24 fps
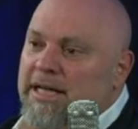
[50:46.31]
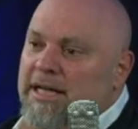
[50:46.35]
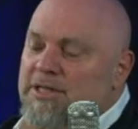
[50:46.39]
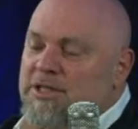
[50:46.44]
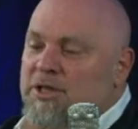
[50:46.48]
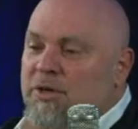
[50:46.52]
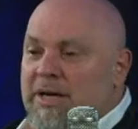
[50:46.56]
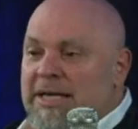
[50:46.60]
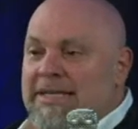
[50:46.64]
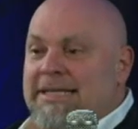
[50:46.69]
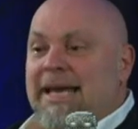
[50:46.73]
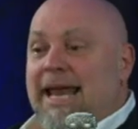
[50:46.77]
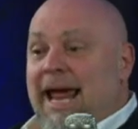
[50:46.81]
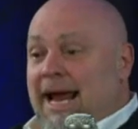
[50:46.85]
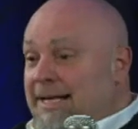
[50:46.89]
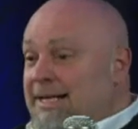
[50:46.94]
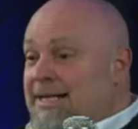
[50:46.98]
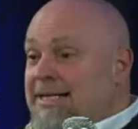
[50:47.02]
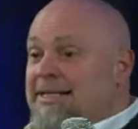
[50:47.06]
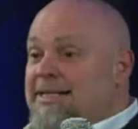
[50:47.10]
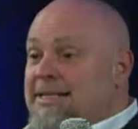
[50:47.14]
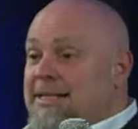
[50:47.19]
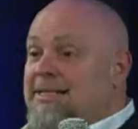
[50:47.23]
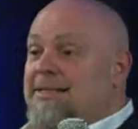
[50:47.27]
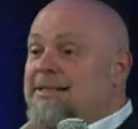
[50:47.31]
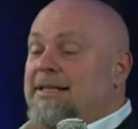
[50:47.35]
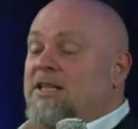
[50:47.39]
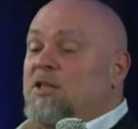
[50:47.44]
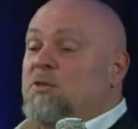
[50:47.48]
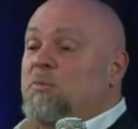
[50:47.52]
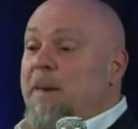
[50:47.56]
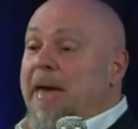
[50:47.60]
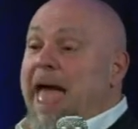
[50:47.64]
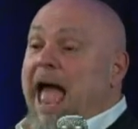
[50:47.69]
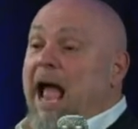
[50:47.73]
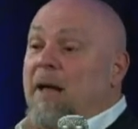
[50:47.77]
So in the
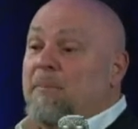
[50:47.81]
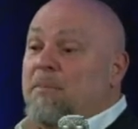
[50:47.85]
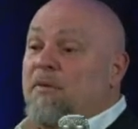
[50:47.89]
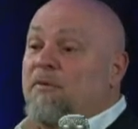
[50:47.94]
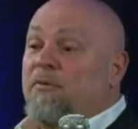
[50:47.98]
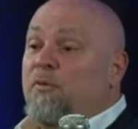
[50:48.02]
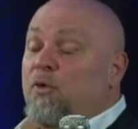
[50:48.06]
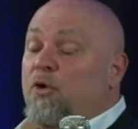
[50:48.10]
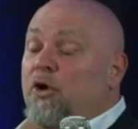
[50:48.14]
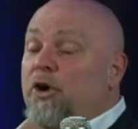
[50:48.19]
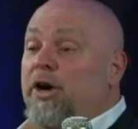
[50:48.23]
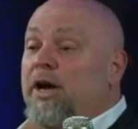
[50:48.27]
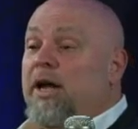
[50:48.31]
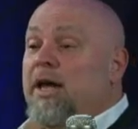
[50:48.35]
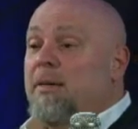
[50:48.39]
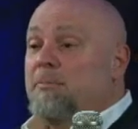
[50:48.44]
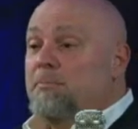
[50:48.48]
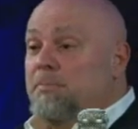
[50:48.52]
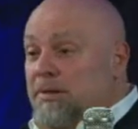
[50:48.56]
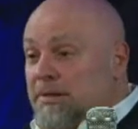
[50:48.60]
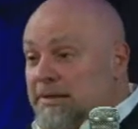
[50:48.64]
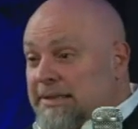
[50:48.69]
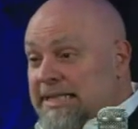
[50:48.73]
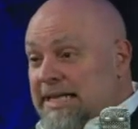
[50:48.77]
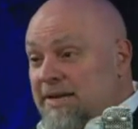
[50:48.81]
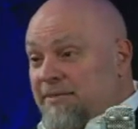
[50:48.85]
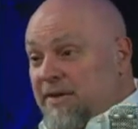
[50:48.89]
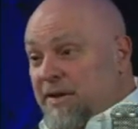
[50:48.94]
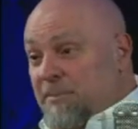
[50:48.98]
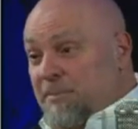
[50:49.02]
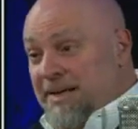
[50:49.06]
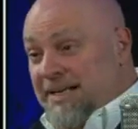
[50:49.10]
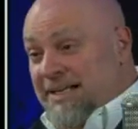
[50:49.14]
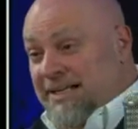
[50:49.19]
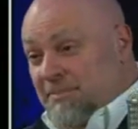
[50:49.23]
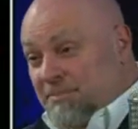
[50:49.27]
1960s, back before belief had
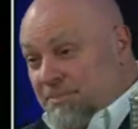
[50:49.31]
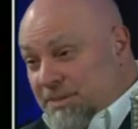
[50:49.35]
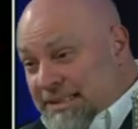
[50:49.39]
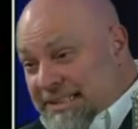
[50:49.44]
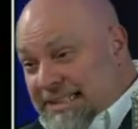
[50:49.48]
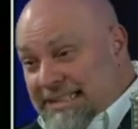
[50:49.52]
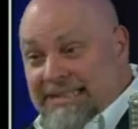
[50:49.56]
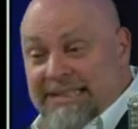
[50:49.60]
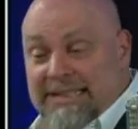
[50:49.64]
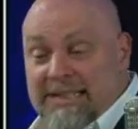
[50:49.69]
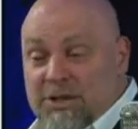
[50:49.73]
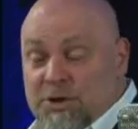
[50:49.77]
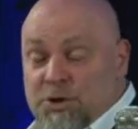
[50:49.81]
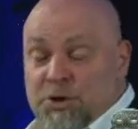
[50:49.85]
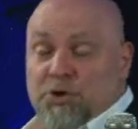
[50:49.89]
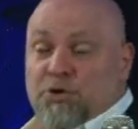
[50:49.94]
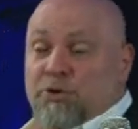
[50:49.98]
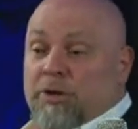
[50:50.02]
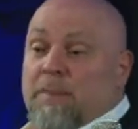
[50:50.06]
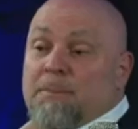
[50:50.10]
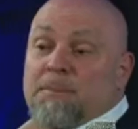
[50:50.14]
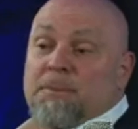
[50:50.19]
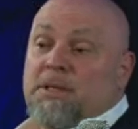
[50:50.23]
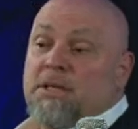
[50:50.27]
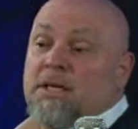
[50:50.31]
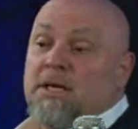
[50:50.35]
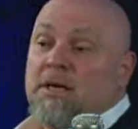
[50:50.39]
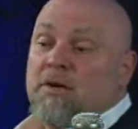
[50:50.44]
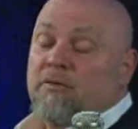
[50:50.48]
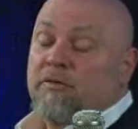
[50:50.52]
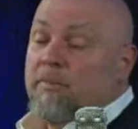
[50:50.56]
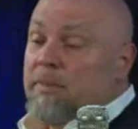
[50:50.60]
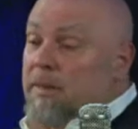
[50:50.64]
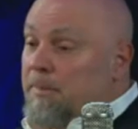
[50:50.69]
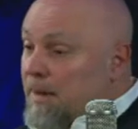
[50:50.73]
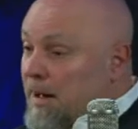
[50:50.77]
been completely stripped
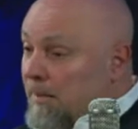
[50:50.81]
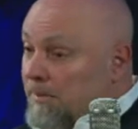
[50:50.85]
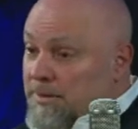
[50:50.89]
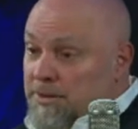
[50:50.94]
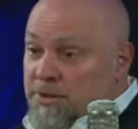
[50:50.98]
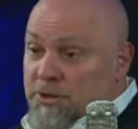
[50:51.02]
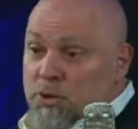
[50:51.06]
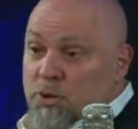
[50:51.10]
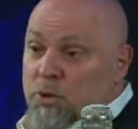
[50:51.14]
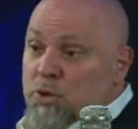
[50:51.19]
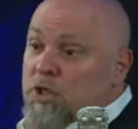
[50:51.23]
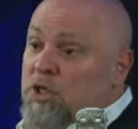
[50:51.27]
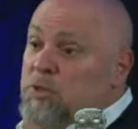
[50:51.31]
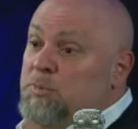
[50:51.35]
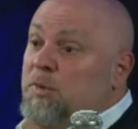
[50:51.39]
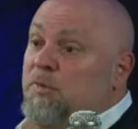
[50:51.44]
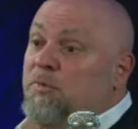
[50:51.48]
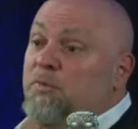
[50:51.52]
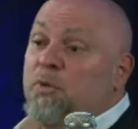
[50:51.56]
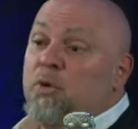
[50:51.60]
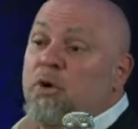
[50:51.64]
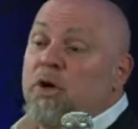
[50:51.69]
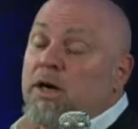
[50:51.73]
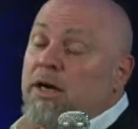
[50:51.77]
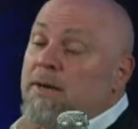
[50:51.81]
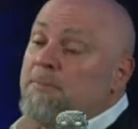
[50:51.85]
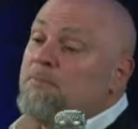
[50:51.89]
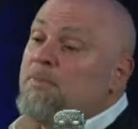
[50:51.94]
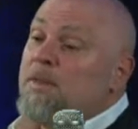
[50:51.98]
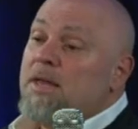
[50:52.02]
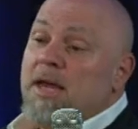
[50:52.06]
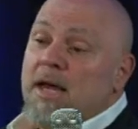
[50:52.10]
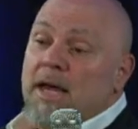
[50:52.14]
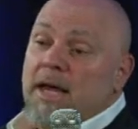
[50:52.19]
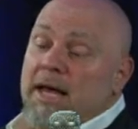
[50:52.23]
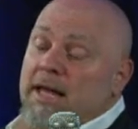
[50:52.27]
from the public schools, before
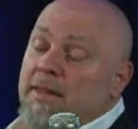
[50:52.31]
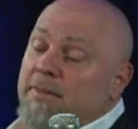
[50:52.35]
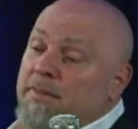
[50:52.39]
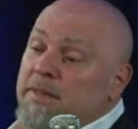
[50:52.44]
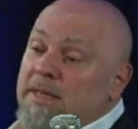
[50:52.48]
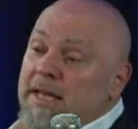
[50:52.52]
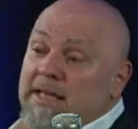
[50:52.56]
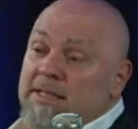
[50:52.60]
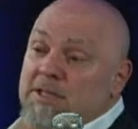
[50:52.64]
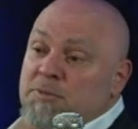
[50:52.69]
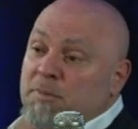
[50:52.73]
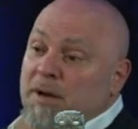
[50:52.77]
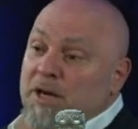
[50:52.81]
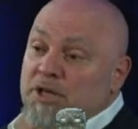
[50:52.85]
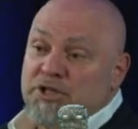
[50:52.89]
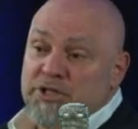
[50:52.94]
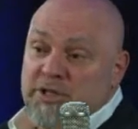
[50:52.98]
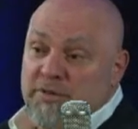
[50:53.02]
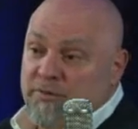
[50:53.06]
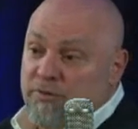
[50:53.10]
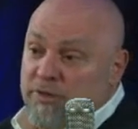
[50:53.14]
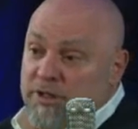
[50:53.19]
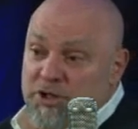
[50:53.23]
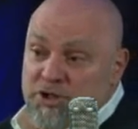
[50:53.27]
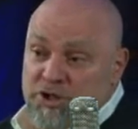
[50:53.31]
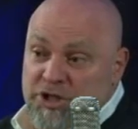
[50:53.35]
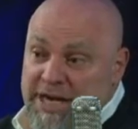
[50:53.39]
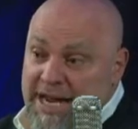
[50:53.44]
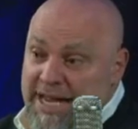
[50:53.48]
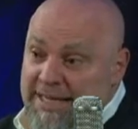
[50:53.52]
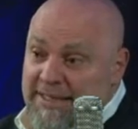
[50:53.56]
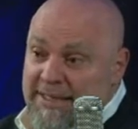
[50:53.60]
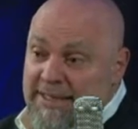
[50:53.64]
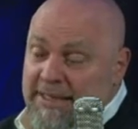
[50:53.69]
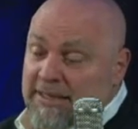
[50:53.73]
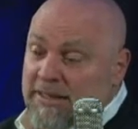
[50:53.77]
uh, the expression of
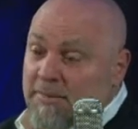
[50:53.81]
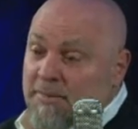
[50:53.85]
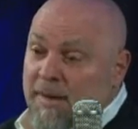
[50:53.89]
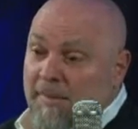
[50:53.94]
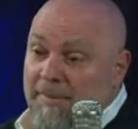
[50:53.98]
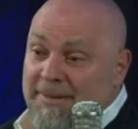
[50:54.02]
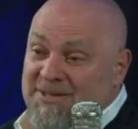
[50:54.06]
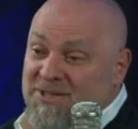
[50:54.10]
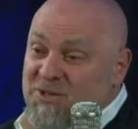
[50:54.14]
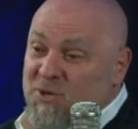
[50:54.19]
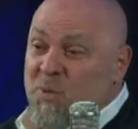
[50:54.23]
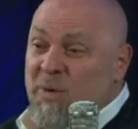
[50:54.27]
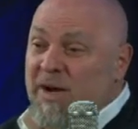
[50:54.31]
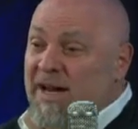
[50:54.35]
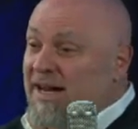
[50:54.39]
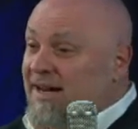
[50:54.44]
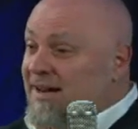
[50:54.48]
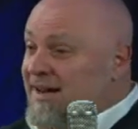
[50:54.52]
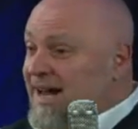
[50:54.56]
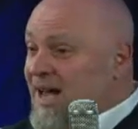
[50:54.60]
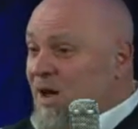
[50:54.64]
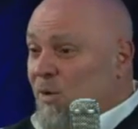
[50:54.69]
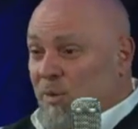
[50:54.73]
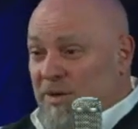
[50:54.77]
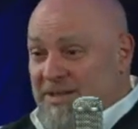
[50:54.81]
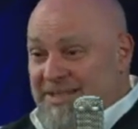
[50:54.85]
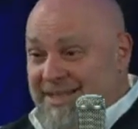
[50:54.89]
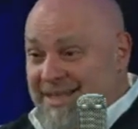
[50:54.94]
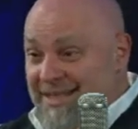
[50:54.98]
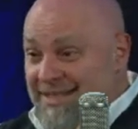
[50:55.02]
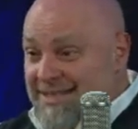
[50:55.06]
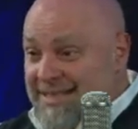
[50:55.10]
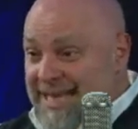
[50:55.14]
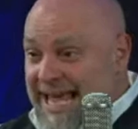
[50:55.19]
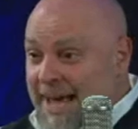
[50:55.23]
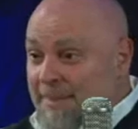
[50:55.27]
Christianity in the public square was
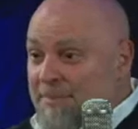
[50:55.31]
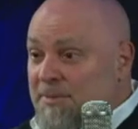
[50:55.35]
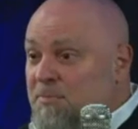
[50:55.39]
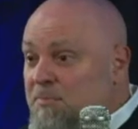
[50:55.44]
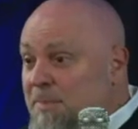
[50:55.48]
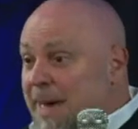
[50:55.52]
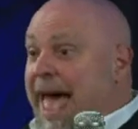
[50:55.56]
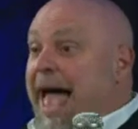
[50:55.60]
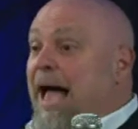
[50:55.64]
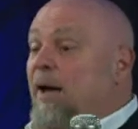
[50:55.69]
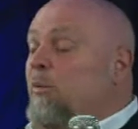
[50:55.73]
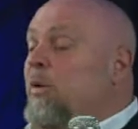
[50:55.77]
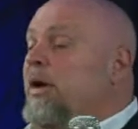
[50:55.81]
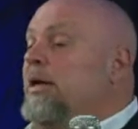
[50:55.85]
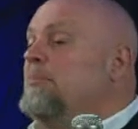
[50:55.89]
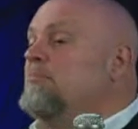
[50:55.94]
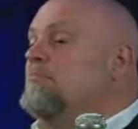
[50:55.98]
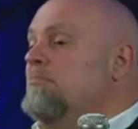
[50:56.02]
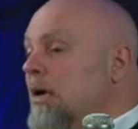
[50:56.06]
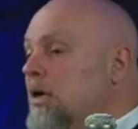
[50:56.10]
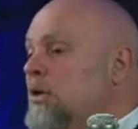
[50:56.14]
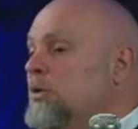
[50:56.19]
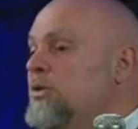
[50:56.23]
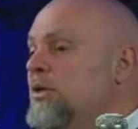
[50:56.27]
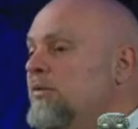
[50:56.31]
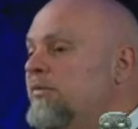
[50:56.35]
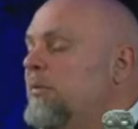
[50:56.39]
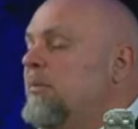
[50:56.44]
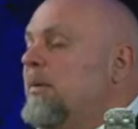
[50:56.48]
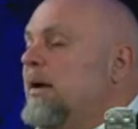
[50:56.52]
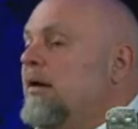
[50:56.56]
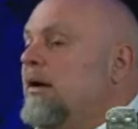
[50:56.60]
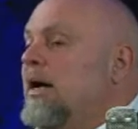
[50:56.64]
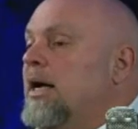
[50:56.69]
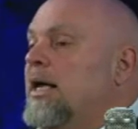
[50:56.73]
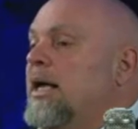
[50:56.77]
condemned, back when most of
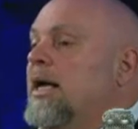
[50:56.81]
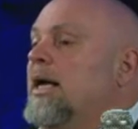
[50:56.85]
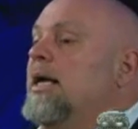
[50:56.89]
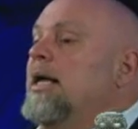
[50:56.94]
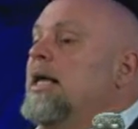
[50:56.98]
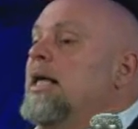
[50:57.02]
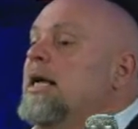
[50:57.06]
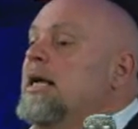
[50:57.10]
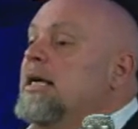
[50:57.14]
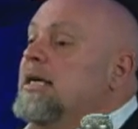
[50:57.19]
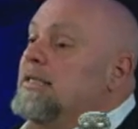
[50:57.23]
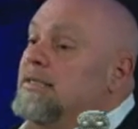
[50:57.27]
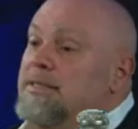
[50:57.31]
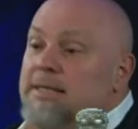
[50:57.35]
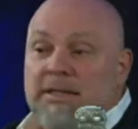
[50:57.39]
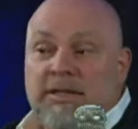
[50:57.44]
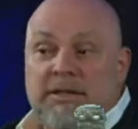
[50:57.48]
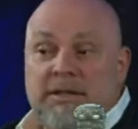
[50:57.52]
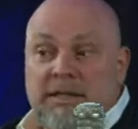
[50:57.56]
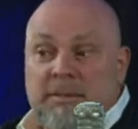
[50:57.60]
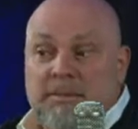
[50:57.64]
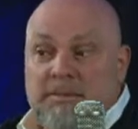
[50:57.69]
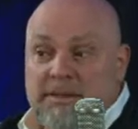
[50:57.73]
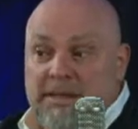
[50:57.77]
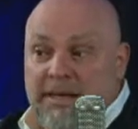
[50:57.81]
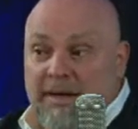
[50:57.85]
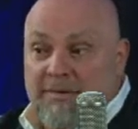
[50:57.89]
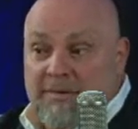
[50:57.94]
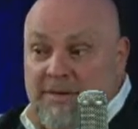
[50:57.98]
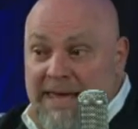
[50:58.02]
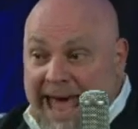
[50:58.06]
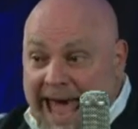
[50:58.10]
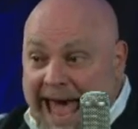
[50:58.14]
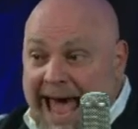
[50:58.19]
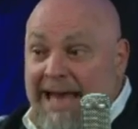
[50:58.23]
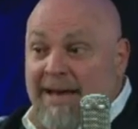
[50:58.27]
America considered themselves
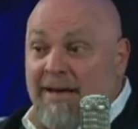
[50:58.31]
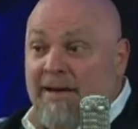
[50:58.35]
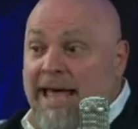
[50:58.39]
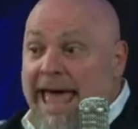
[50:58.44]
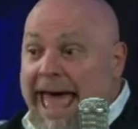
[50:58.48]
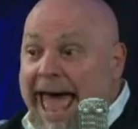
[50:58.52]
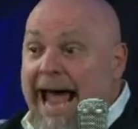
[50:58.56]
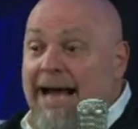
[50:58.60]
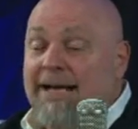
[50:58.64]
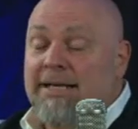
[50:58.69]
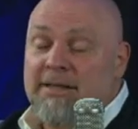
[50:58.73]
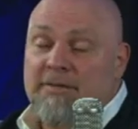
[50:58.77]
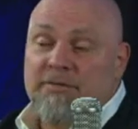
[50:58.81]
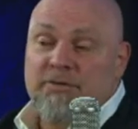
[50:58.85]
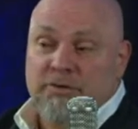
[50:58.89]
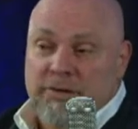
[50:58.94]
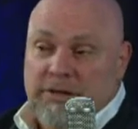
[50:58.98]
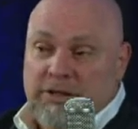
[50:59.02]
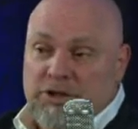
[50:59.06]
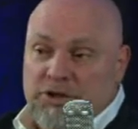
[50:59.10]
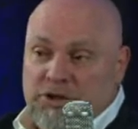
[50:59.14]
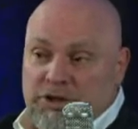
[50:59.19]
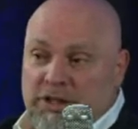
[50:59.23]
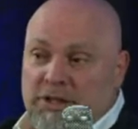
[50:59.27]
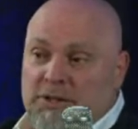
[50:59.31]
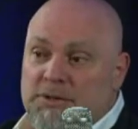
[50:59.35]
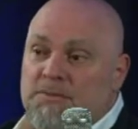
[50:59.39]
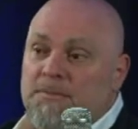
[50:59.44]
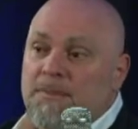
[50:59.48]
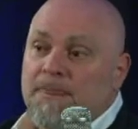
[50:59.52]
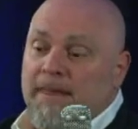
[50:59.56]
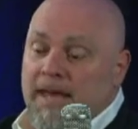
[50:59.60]
ad- active Christians,